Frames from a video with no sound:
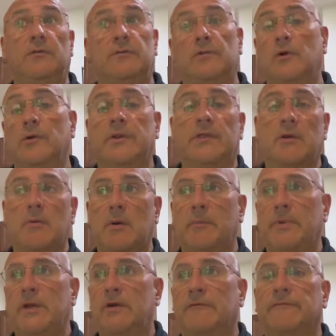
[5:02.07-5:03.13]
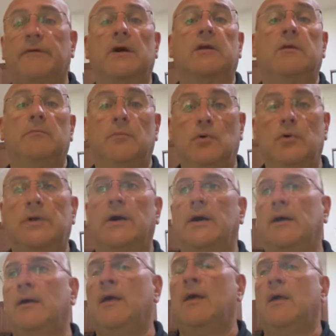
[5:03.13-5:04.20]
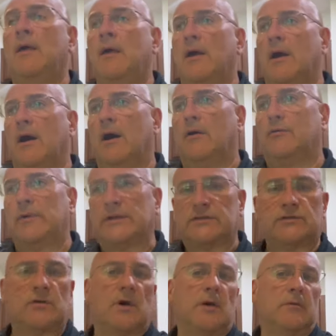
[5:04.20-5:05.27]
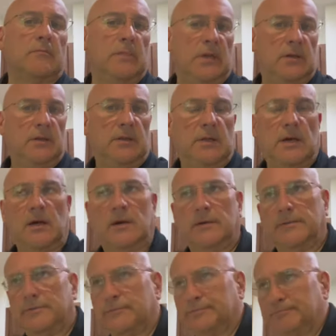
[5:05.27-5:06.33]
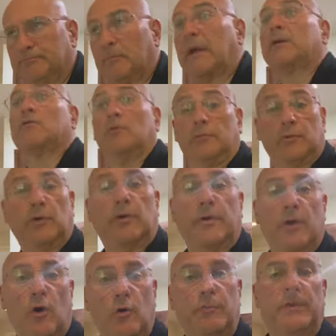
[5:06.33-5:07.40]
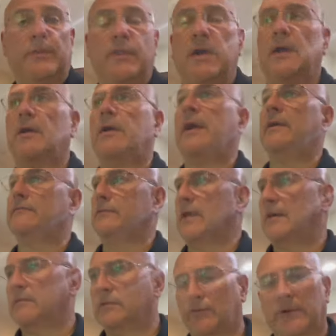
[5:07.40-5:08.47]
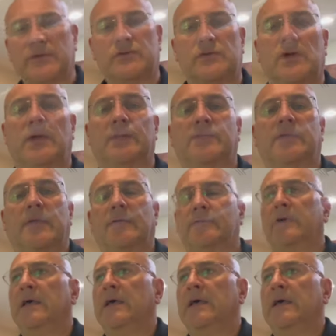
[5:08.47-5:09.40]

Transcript: know anything about beer, Funky Buddha restaurant, mini microbrewery opened there. Have little restaurants that